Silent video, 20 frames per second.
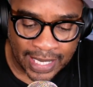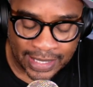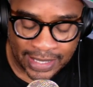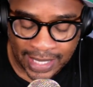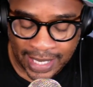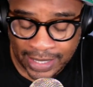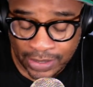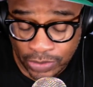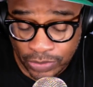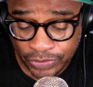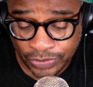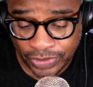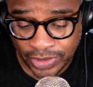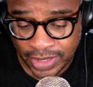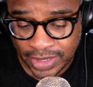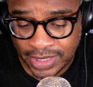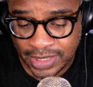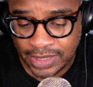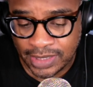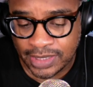I don't
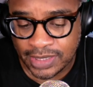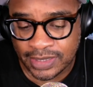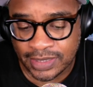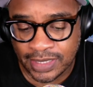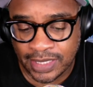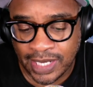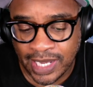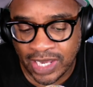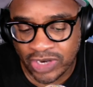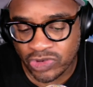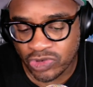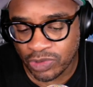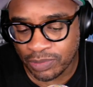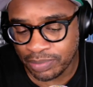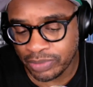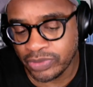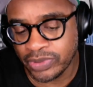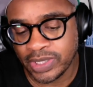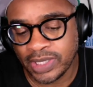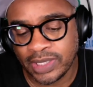think he is a natural
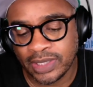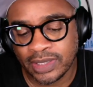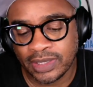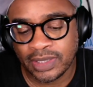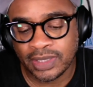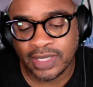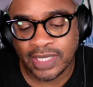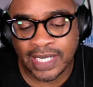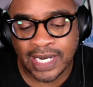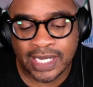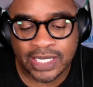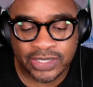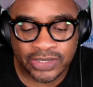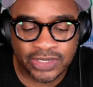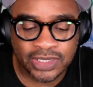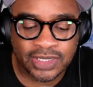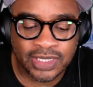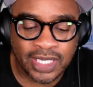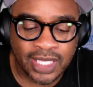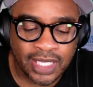point, and I
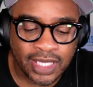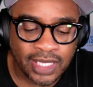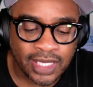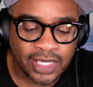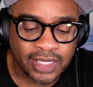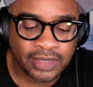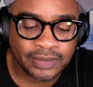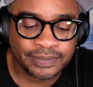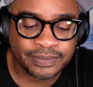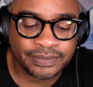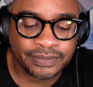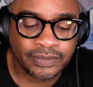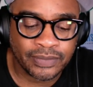understand